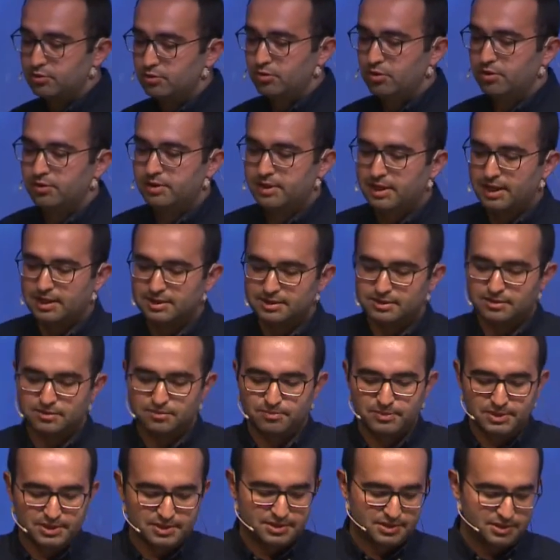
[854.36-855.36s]
your
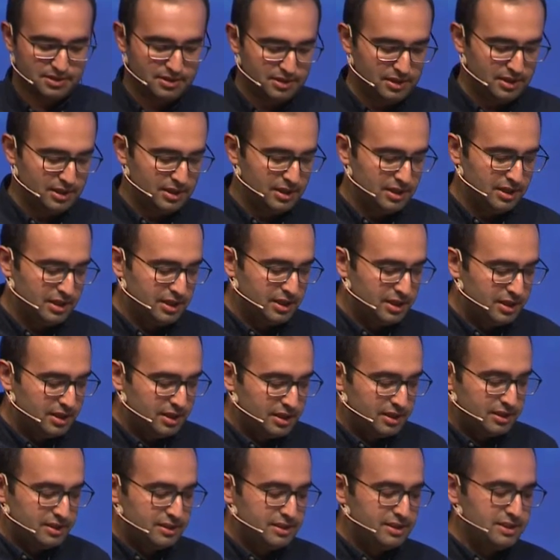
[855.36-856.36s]
customers.
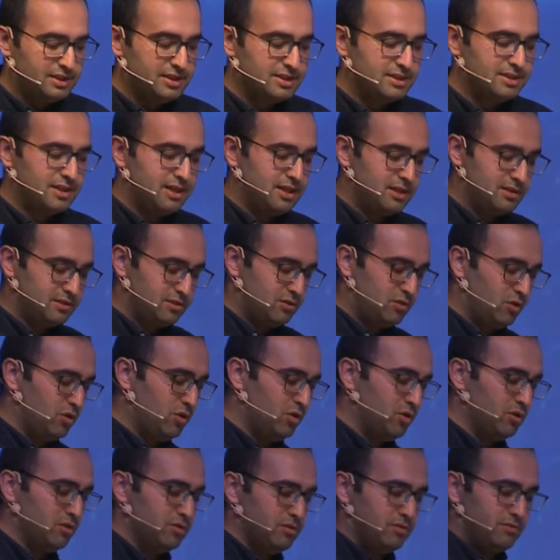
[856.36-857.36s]
These are
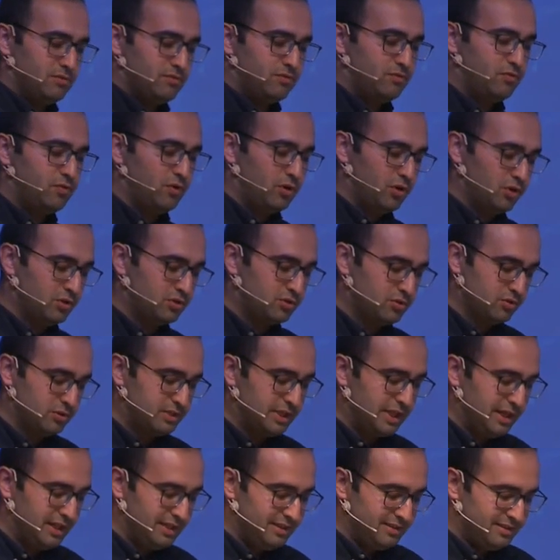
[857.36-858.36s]
all for
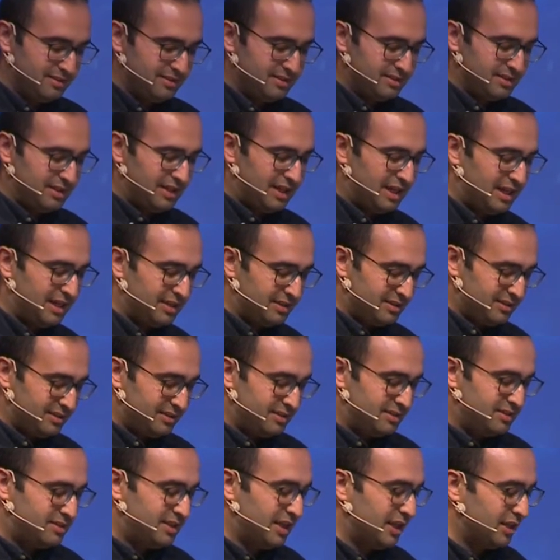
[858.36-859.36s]
today, and
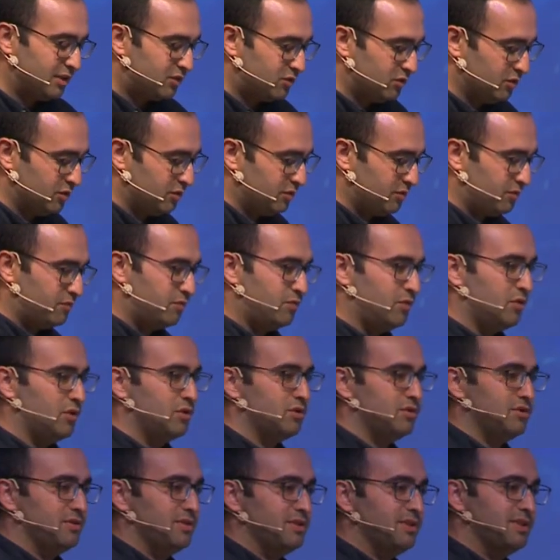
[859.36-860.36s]
thank you
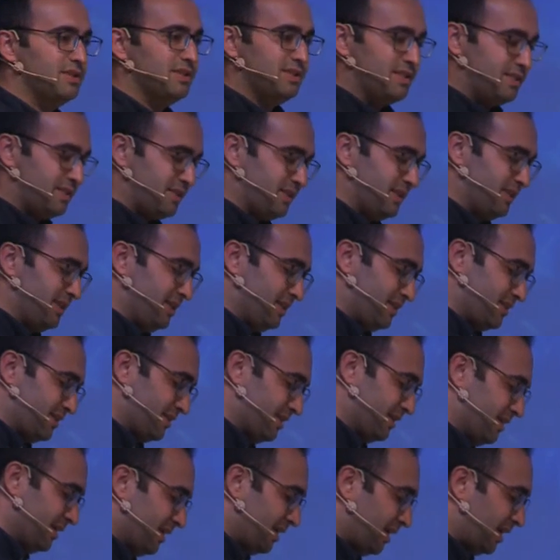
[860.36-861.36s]
for listening.
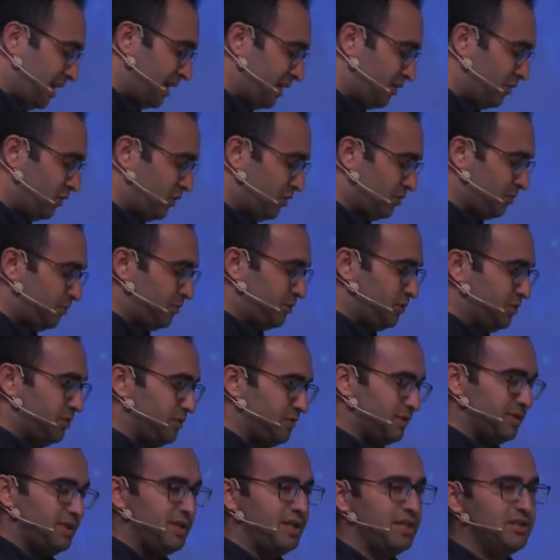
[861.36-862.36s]
I hope you
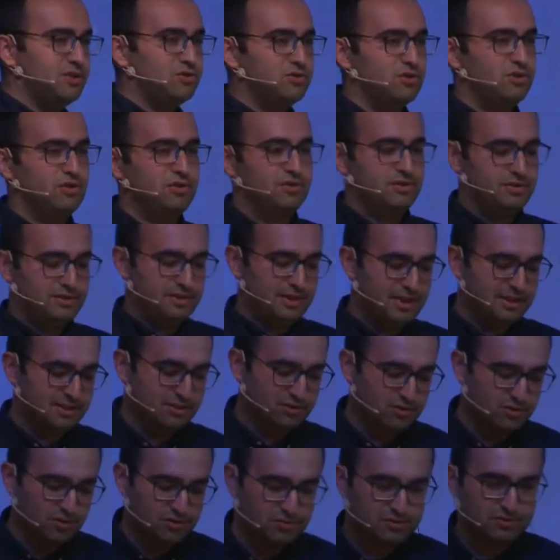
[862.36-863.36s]
will enjoy the
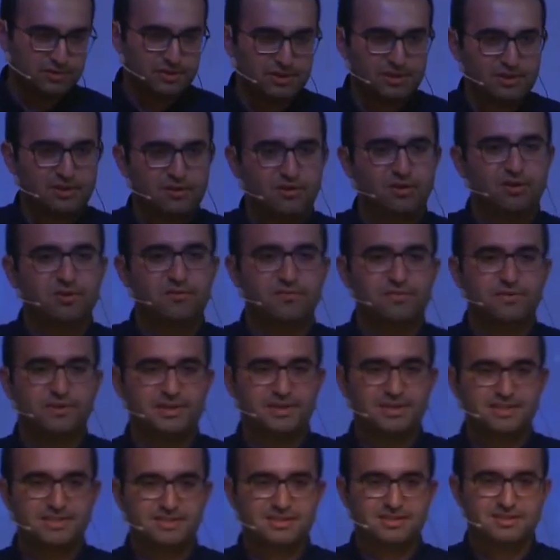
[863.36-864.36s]
rest of the
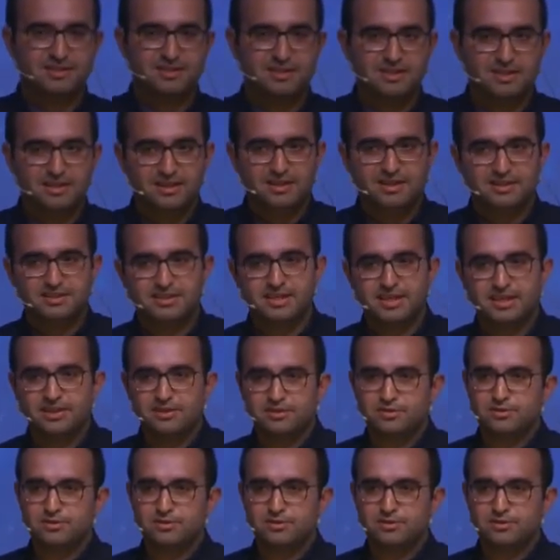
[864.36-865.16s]
conference. Thank